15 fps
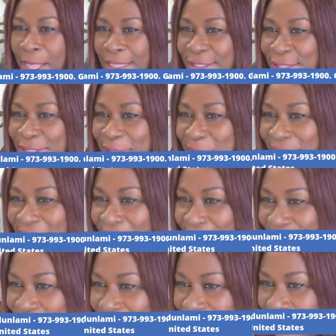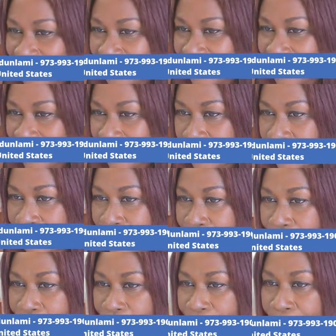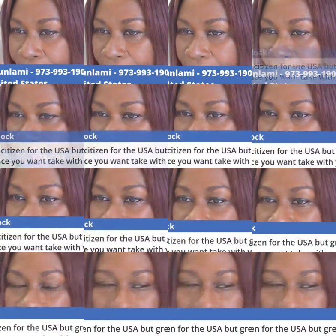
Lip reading: So Tamika, you said, let me put this